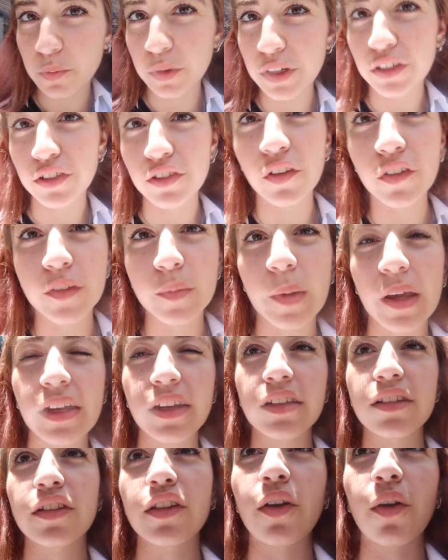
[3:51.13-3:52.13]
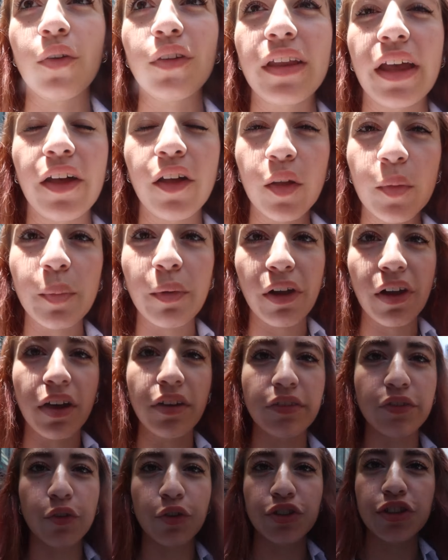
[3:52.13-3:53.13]
we just made it to the hotel, but
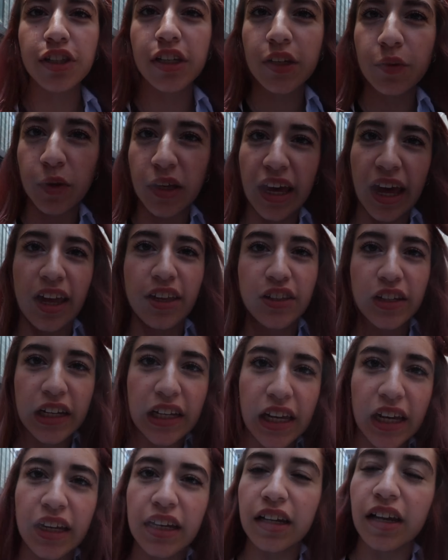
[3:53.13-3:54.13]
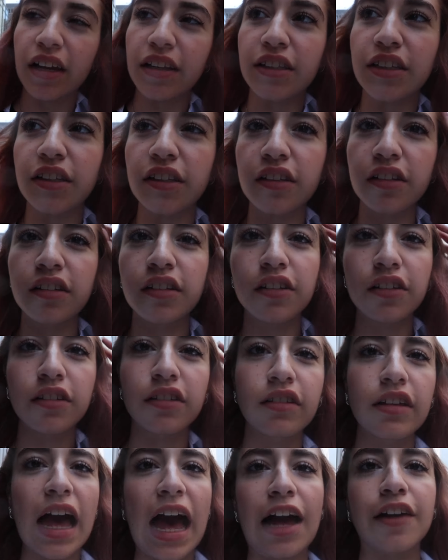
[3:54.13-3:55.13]
unfortunately we can't check in until
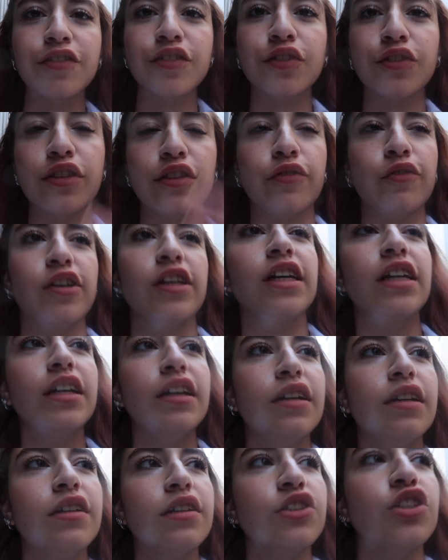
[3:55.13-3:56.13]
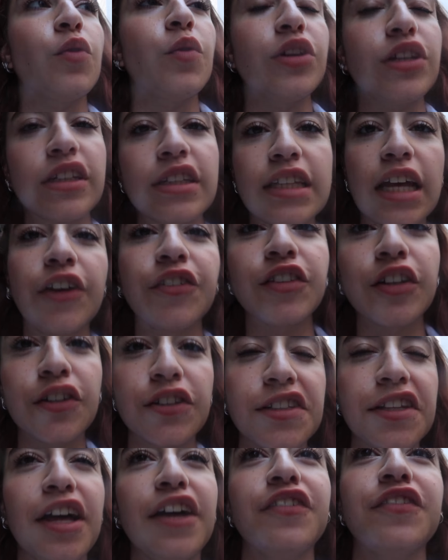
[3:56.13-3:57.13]
after 3. So we just left our
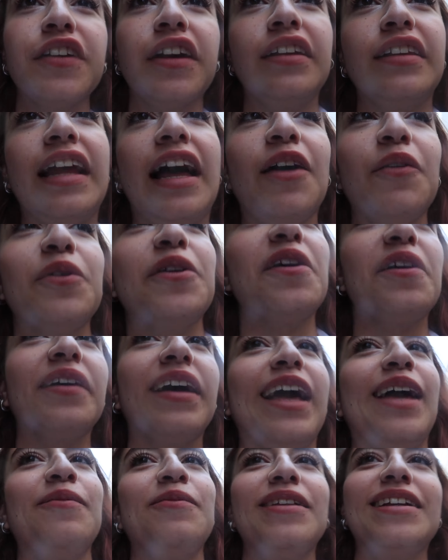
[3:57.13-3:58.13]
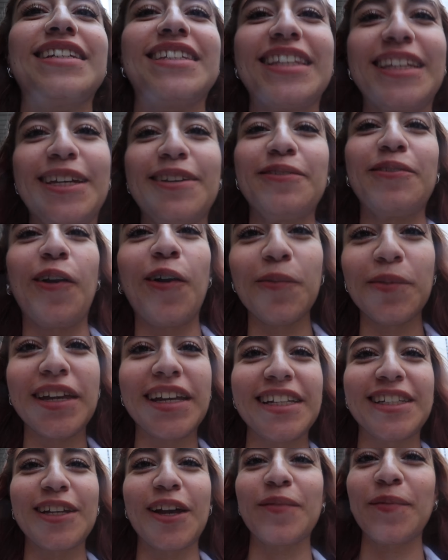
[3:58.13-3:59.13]
stuff and now we are aimlessly
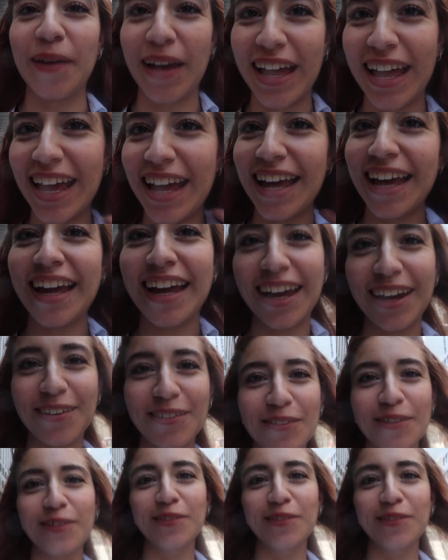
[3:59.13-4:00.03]
roaming Japan.